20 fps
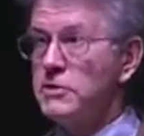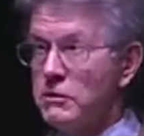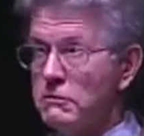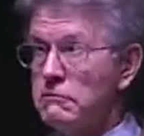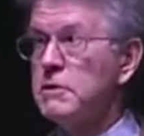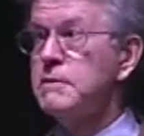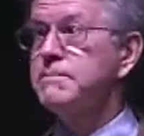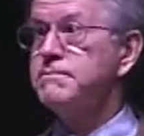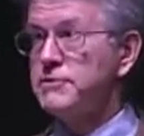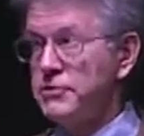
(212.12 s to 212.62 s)

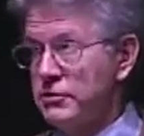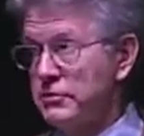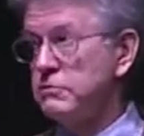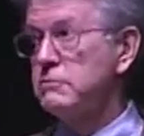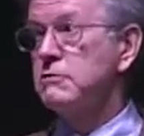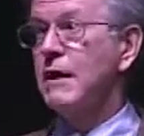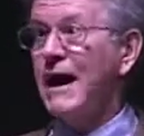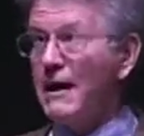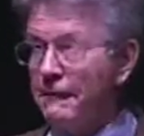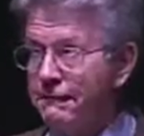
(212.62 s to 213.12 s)
Europe
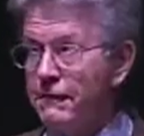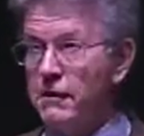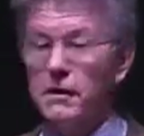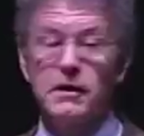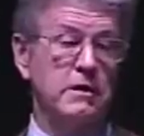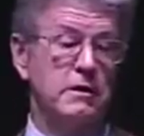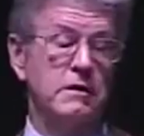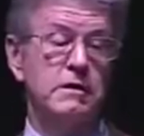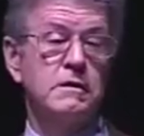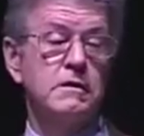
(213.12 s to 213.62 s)
to
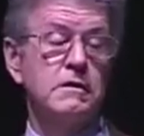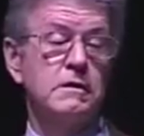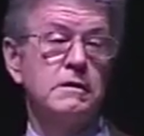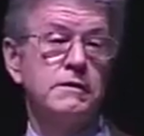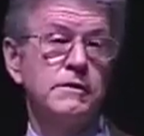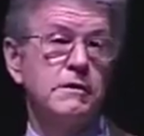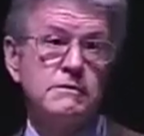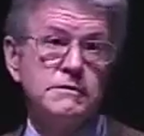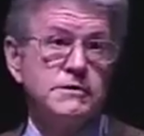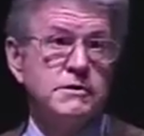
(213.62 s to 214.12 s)
Africa.
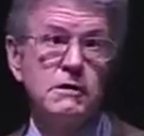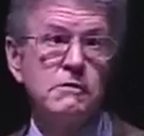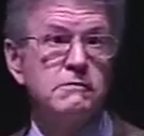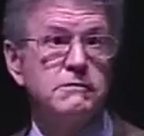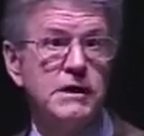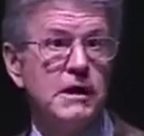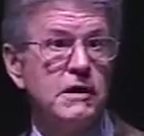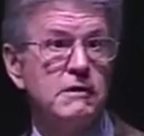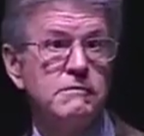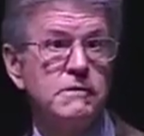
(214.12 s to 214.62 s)
There is no
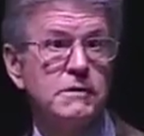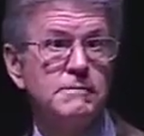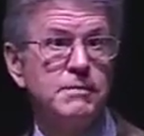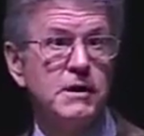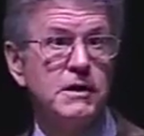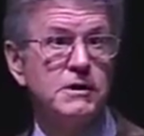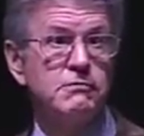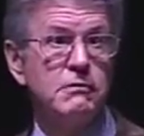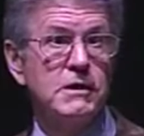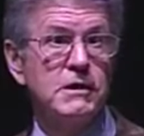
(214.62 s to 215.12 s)
doubt that
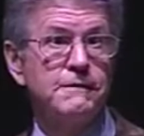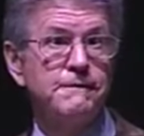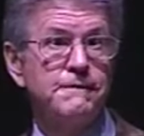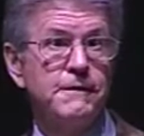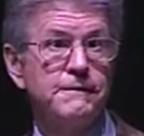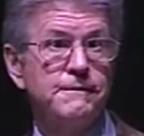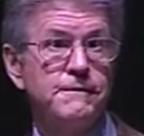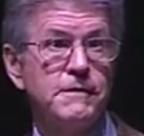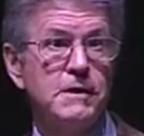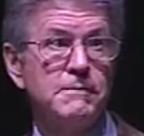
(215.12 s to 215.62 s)
by
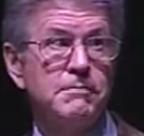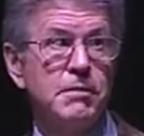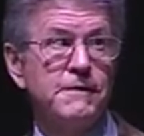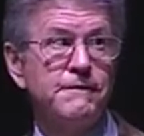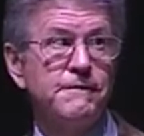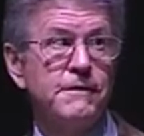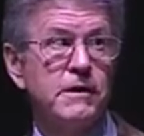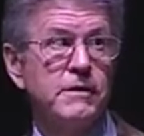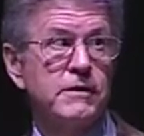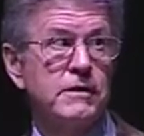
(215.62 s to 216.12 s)
2050, by
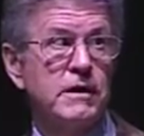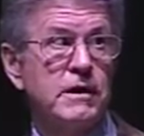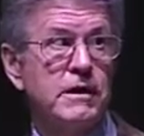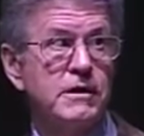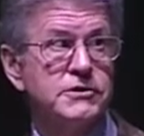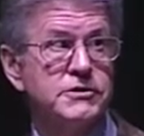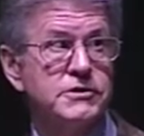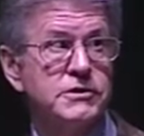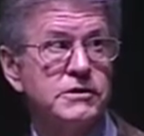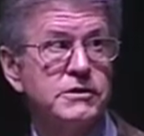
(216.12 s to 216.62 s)
far the
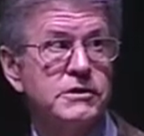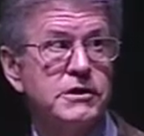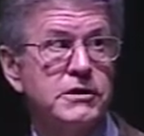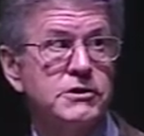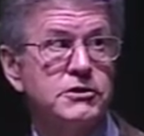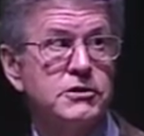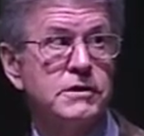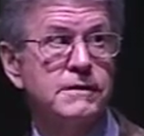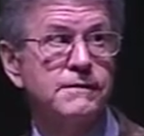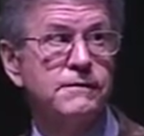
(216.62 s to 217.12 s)
largest
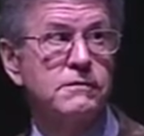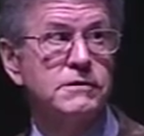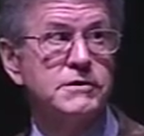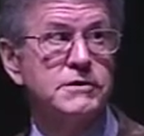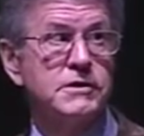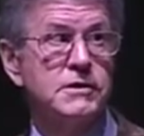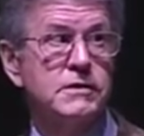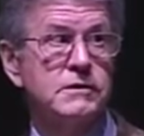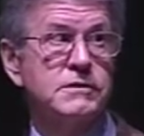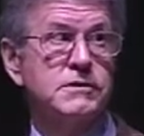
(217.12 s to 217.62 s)
contingent of
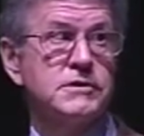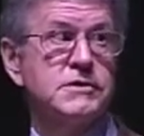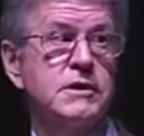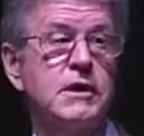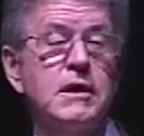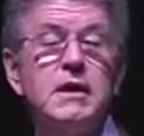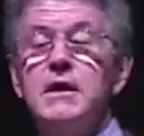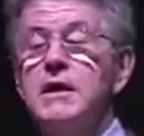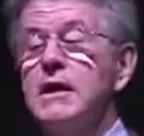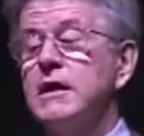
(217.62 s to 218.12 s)
Christians
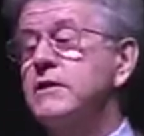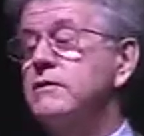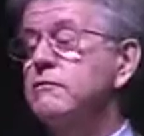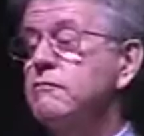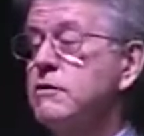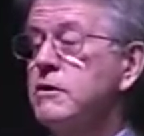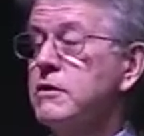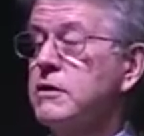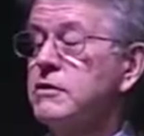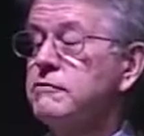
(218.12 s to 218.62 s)
in the
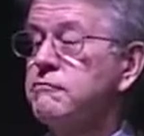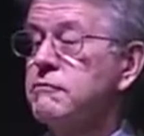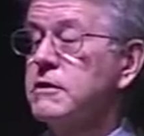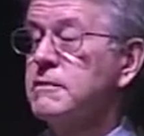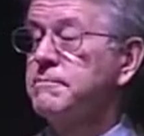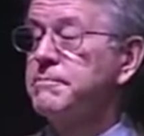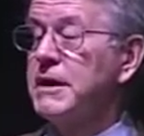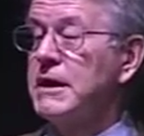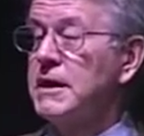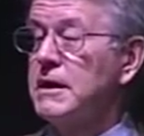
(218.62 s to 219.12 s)
world will
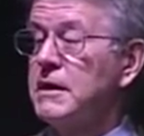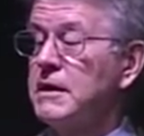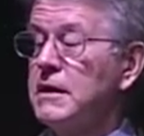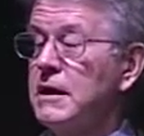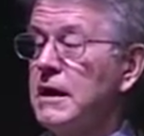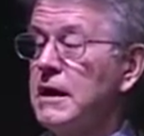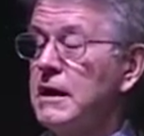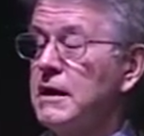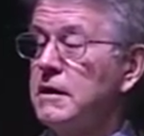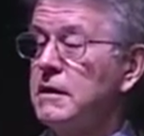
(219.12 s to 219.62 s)
be
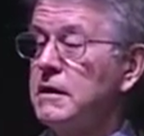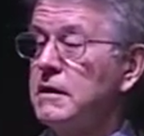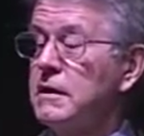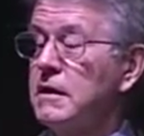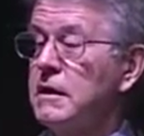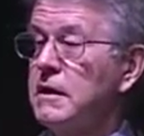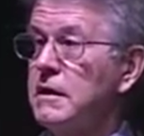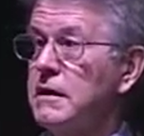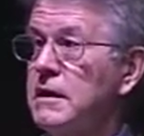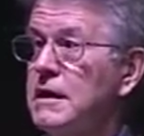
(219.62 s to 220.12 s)
in
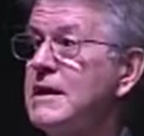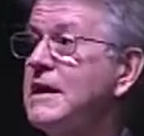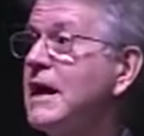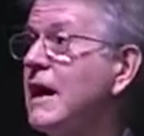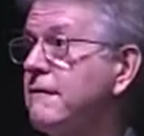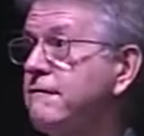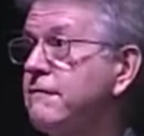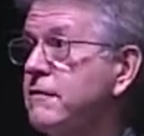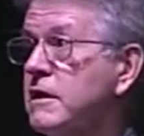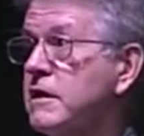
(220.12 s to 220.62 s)

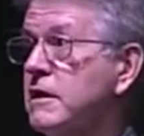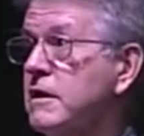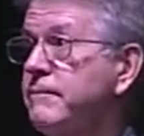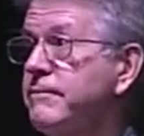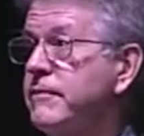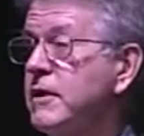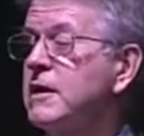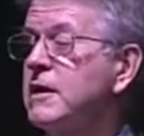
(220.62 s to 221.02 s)
Africa.